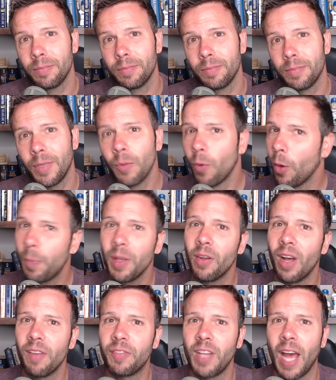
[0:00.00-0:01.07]
It won't be
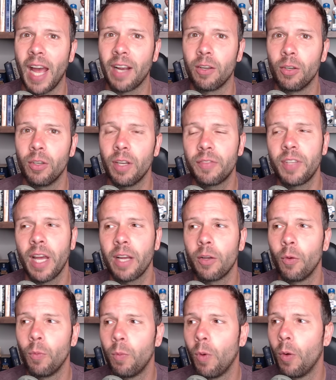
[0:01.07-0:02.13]
left tackle. Left tackle
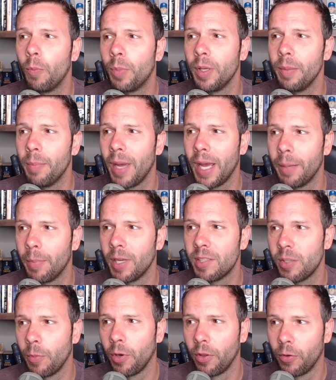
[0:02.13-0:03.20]
won't be manned by
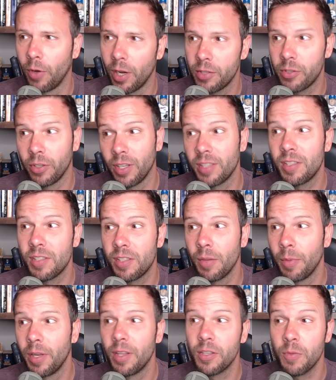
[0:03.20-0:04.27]
someone on the roster unless it's
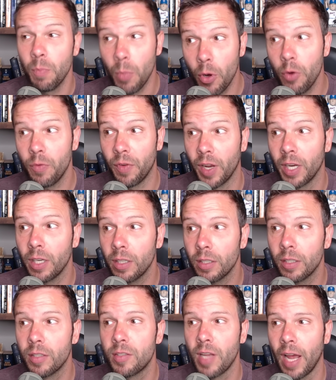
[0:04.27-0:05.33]
somebody that's moving
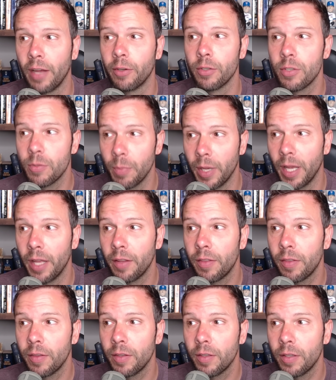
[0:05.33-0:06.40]
in Tyler
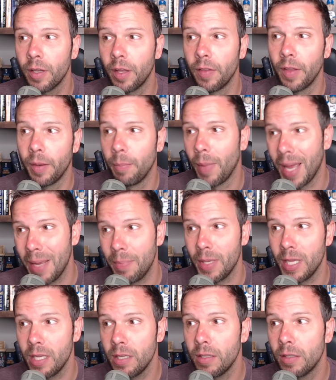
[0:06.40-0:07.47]
Smith. And then
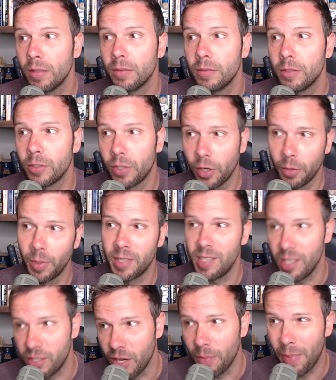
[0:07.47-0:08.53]
maybe you're talking about
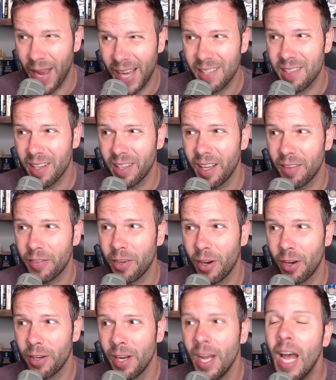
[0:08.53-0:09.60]
TJ Bass at left
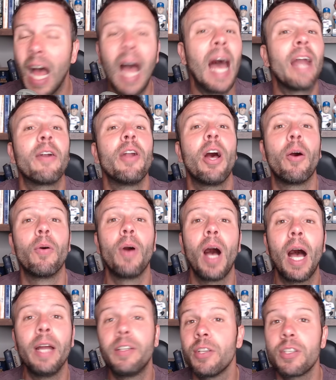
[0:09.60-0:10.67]
guard. I don't know.
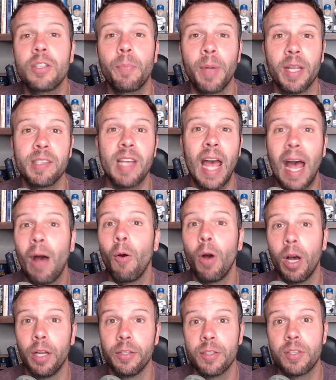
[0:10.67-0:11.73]
It just depends how
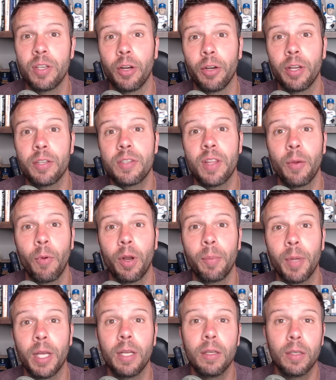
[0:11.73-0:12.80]
unserious they want to
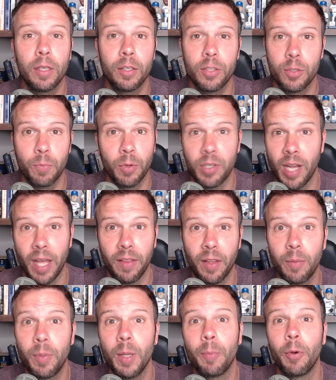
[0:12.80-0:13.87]
be and just pretend that
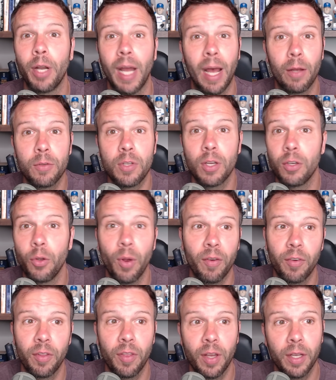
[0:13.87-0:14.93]
people in house can do
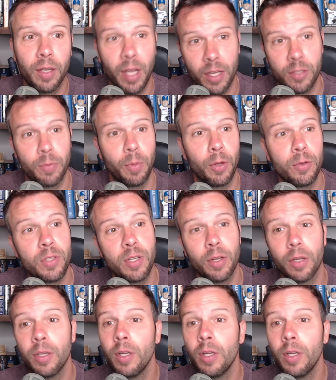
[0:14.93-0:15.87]
everything as opposed to